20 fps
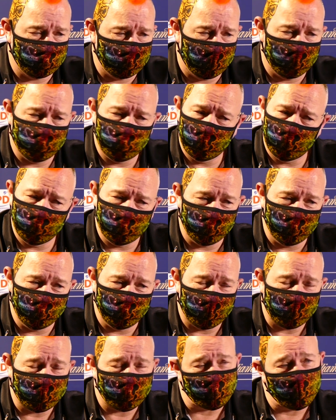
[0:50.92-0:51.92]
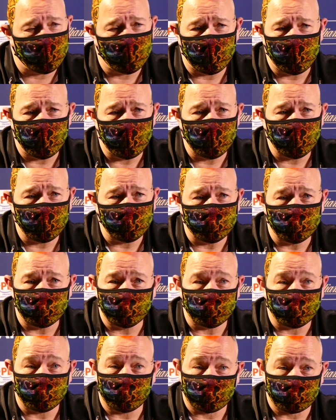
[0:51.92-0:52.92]
I'm not doing much wrong here.
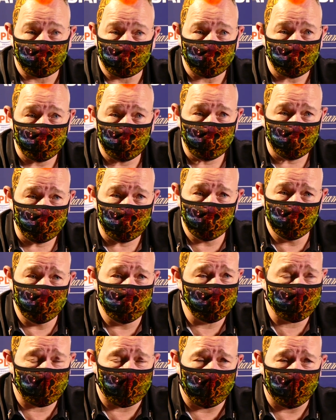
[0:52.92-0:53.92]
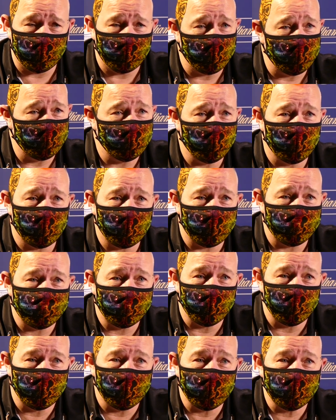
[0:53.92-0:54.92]
Just carry on what I'm
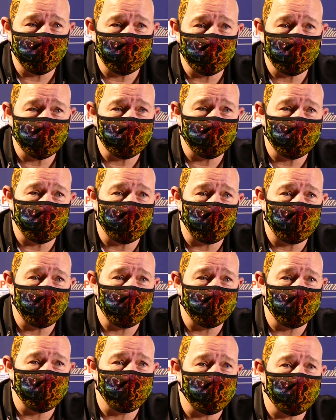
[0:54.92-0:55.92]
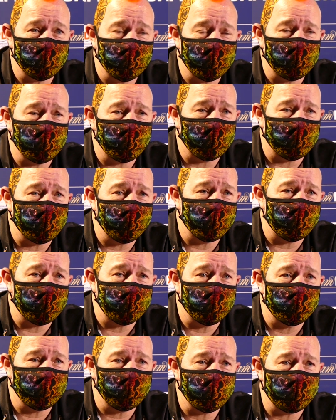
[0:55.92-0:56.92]
doing, and you know
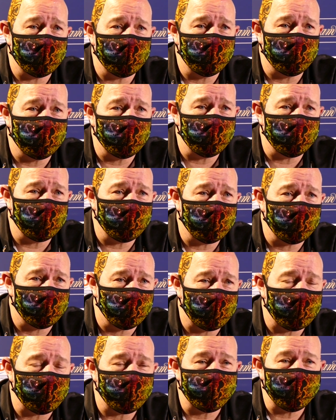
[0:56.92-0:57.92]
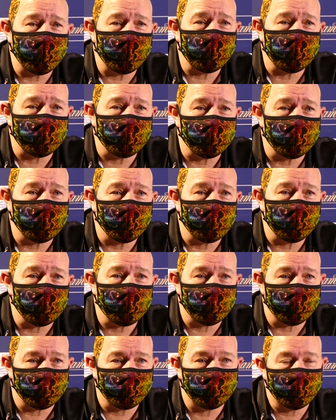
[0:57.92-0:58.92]
he'll he'll he'll let me in
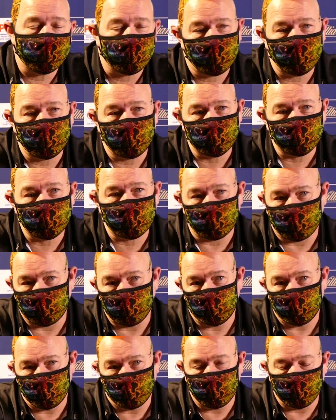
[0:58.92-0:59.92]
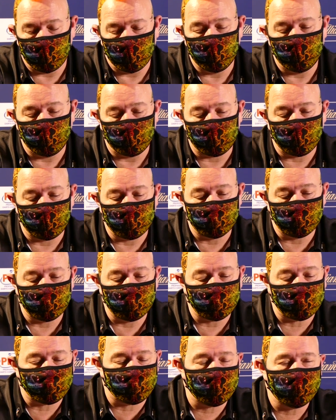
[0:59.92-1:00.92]
because I you know because of
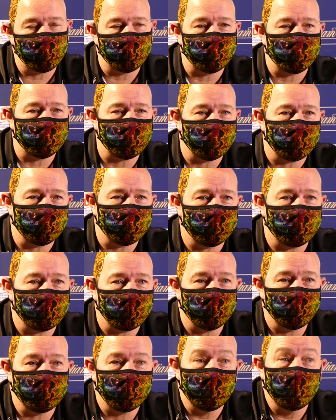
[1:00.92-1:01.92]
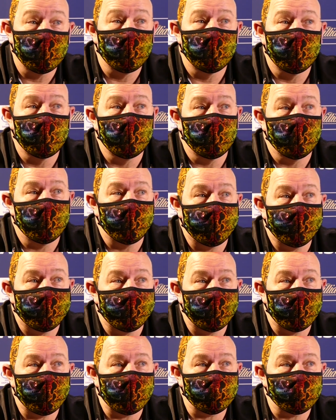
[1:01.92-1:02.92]
experience you know
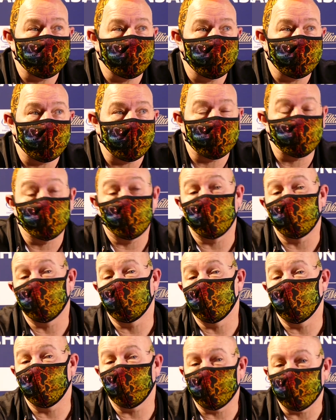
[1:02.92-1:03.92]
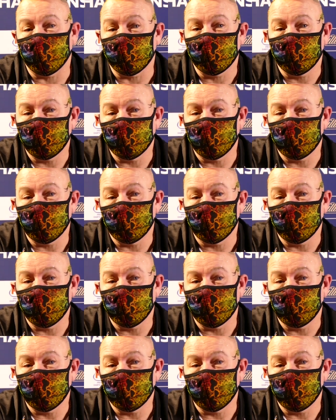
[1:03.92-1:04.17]
and that's that's what I relied on.